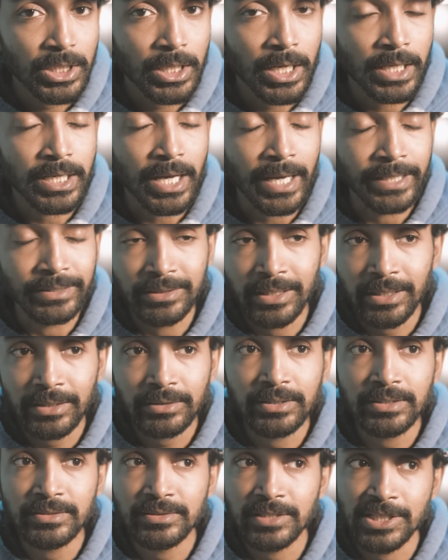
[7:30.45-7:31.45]
and I
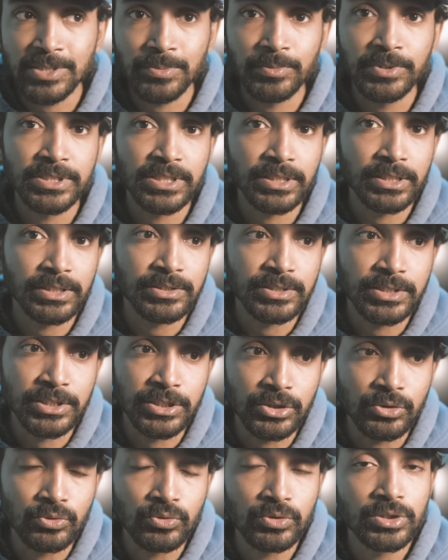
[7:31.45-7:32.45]
think this suspension is
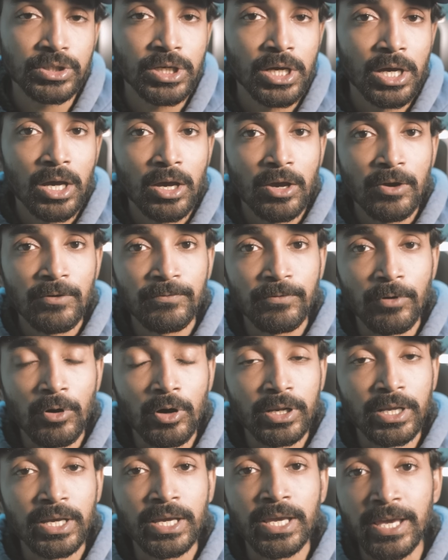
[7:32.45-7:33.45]
tuned
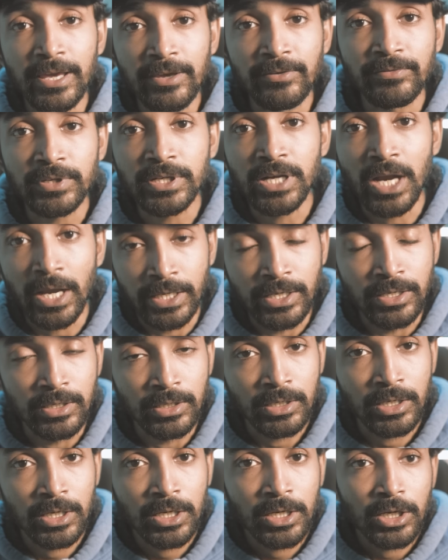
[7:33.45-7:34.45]
for a heavy rider,
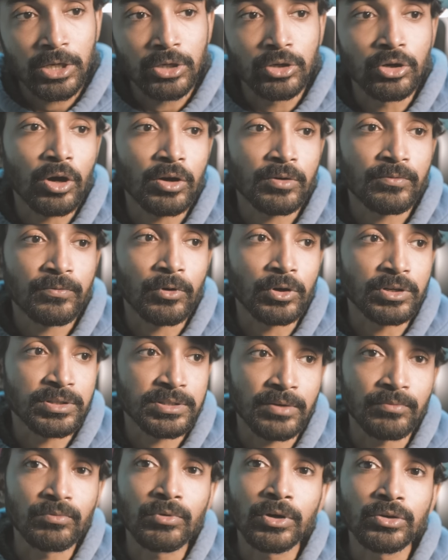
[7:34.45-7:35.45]
not for
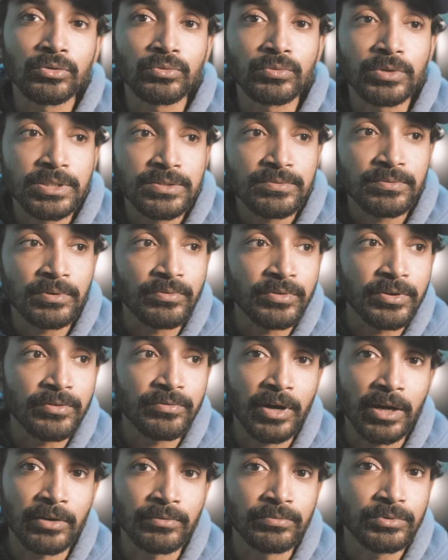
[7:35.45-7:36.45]
someone who is
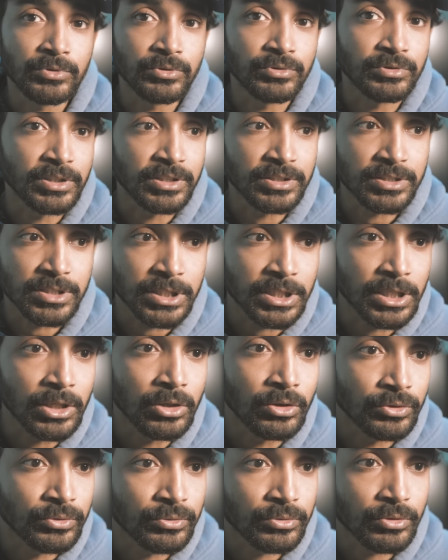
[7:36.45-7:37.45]
55 to 60
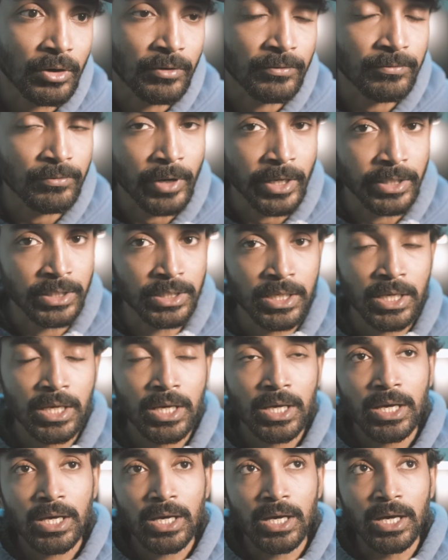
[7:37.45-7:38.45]
kilos of weight.
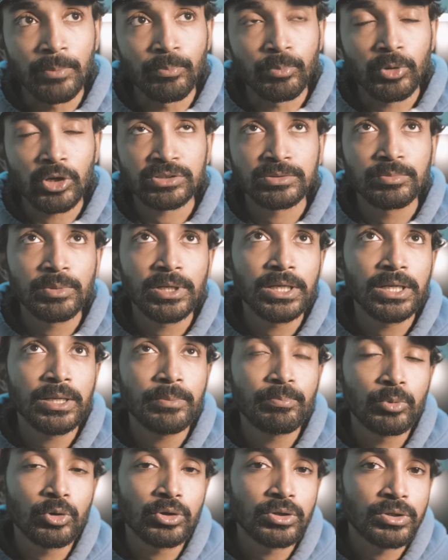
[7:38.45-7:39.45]
Approximately
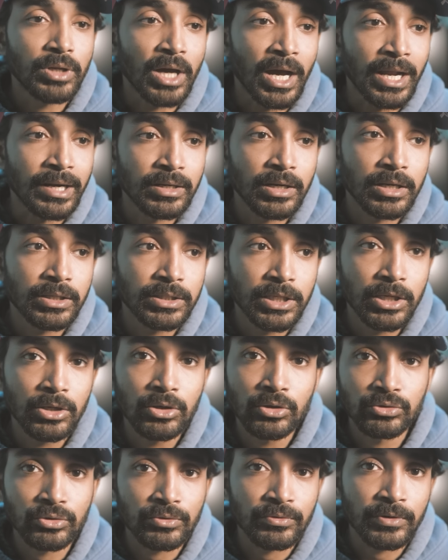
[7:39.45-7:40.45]
put 100
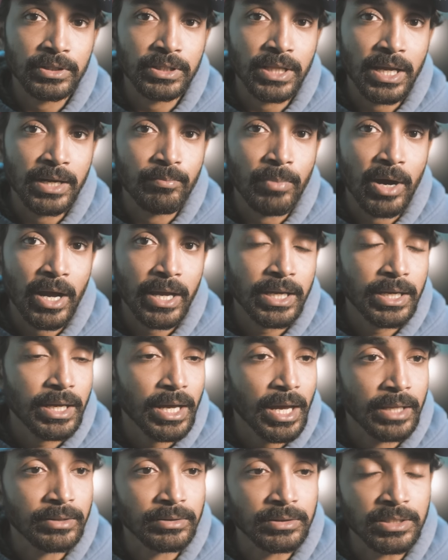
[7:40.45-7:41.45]
kilos over that bike,
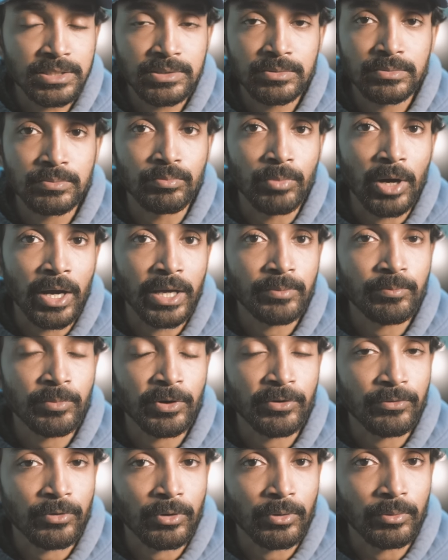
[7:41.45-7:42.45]
and this bike
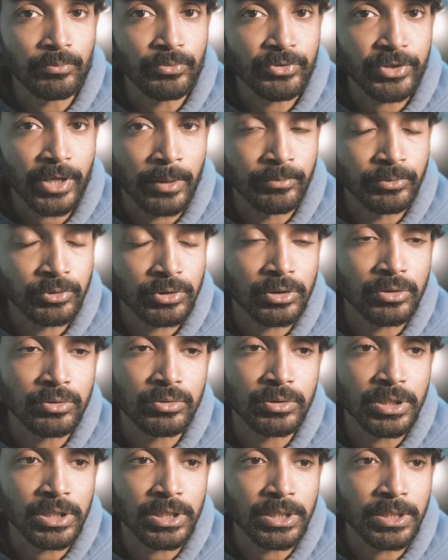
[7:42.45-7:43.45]
performs
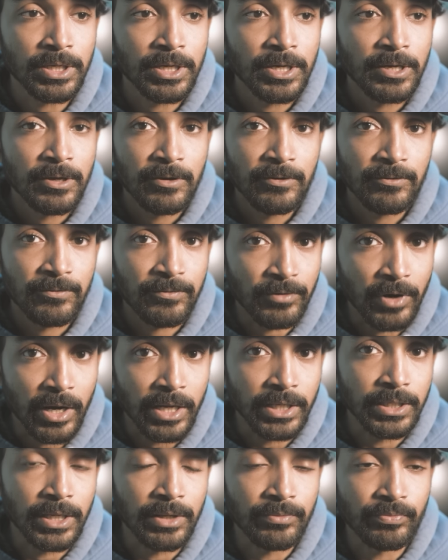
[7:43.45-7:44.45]
absolutely
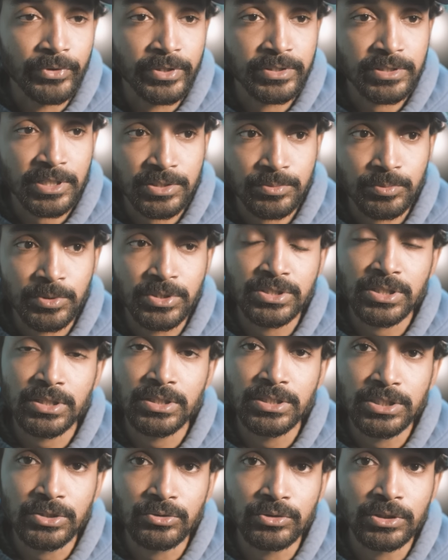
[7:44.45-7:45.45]
fine, and the
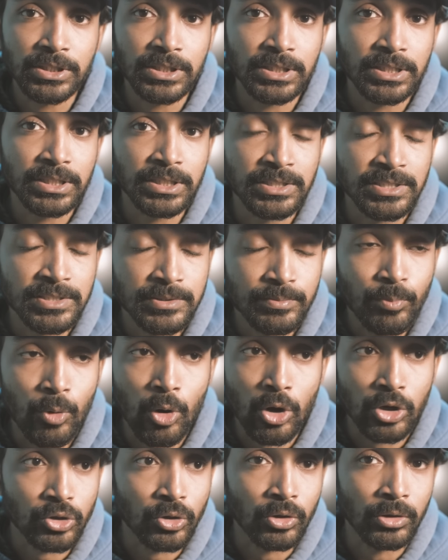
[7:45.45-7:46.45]
suspension tuning is
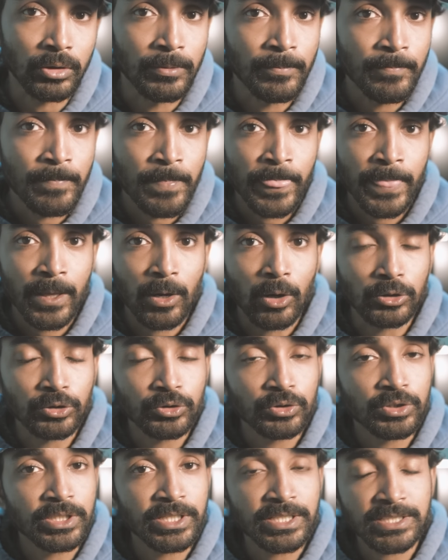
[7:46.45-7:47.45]
spot on.
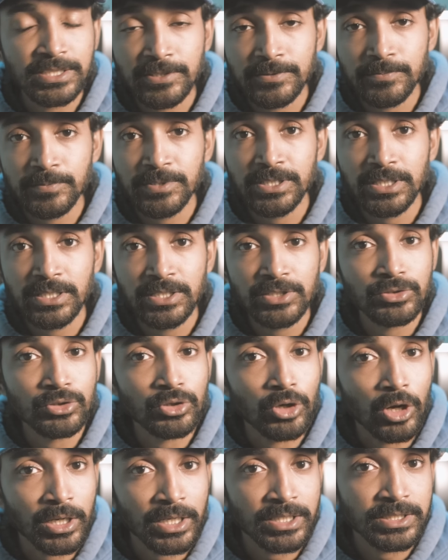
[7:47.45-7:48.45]
Although the rear suspension is
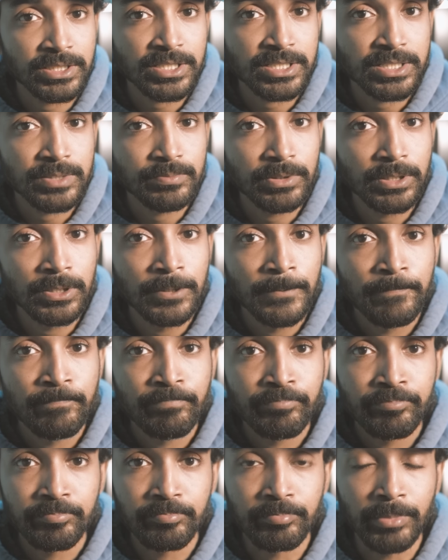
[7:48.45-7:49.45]
non-adjustable,
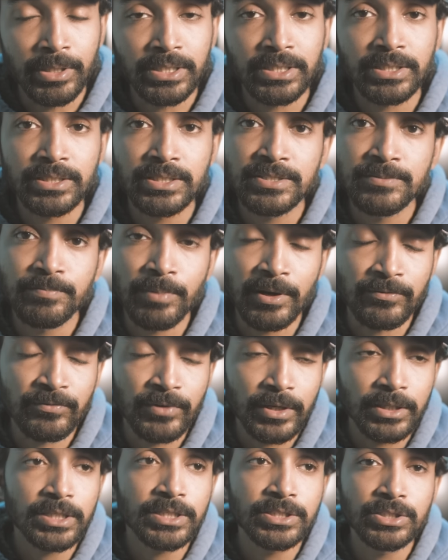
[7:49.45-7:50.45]
but it is
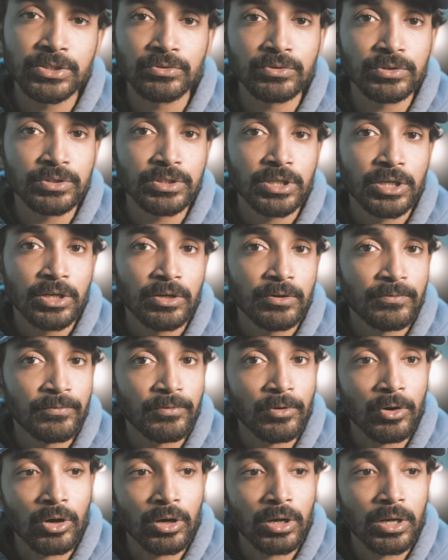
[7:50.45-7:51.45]
perfectly tuned
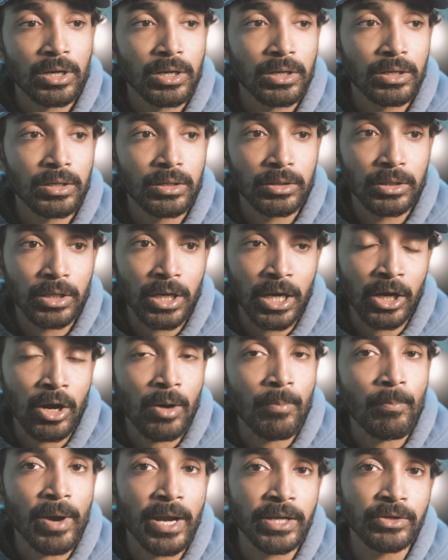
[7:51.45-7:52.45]
for a
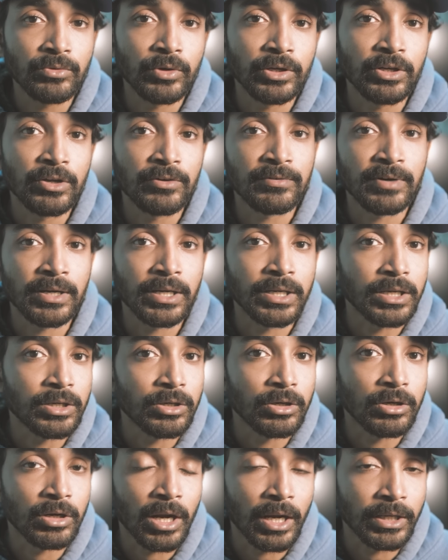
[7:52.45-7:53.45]
combined weight of
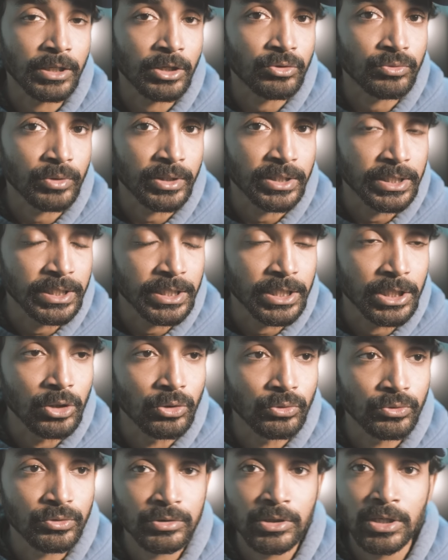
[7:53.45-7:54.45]
100 or 120
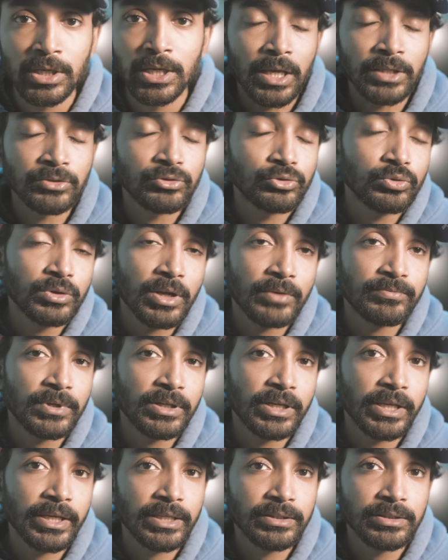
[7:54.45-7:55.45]
kilos. And soon after
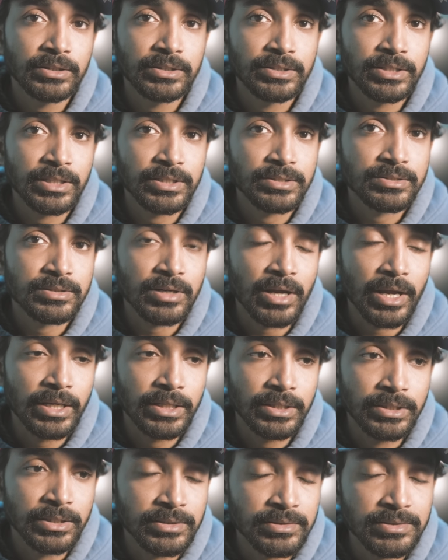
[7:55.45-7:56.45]
taking the test
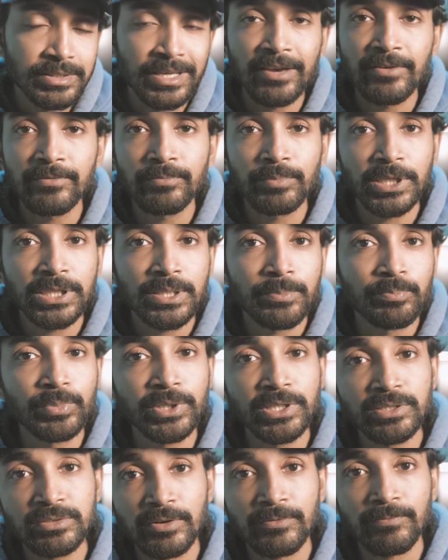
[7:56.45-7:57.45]
ride, this gave me the
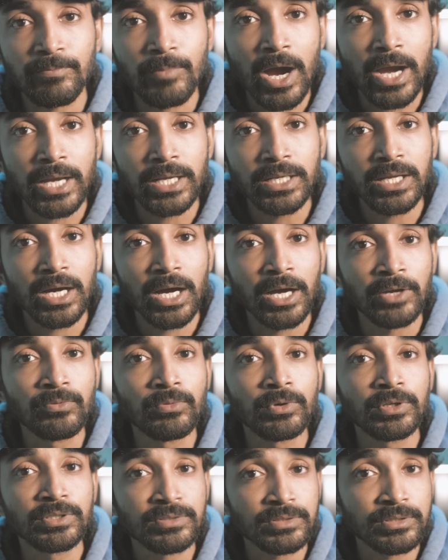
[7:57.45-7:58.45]
peace of mind I
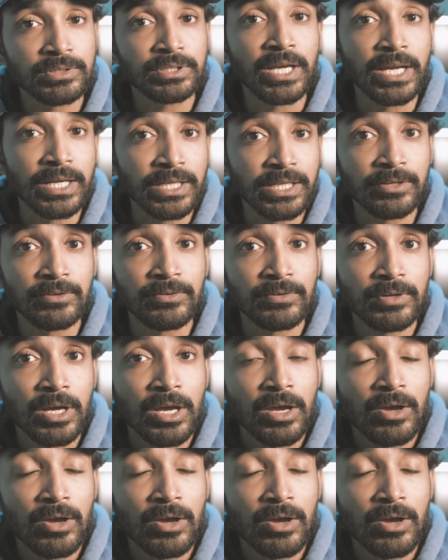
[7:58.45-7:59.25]
wasn't getting